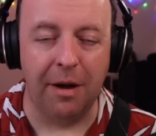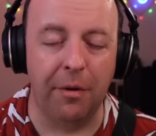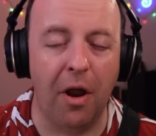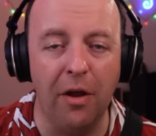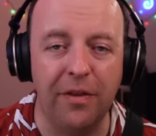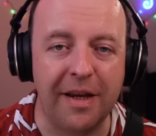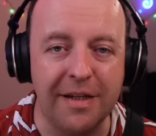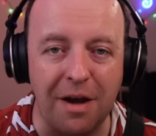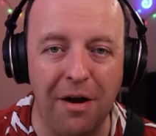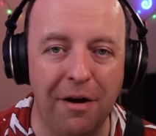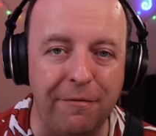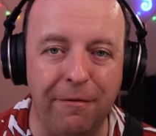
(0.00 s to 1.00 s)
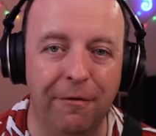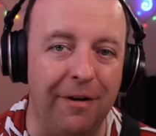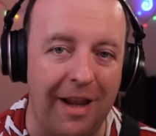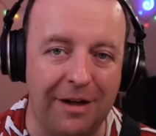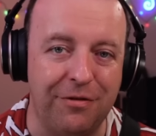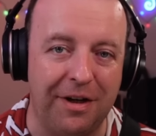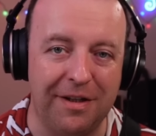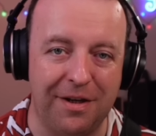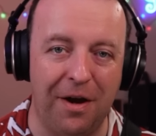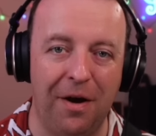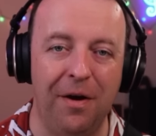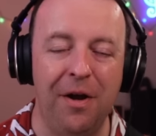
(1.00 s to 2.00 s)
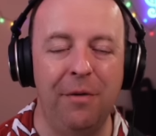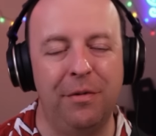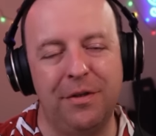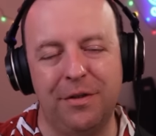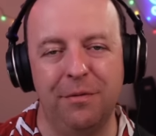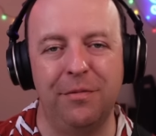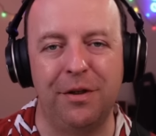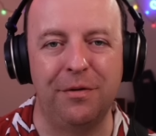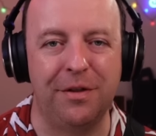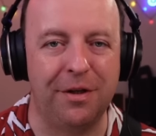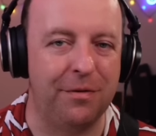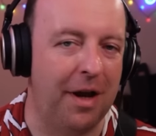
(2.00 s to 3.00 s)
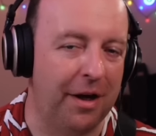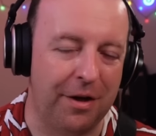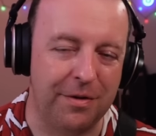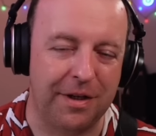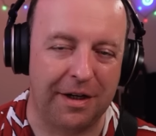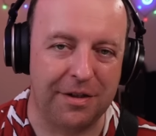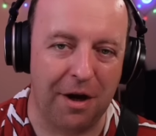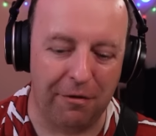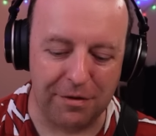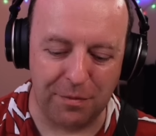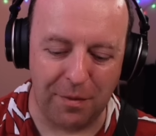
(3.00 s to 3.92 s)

Now a lot of these are for electric guitar, but some do suit acoustic guitar as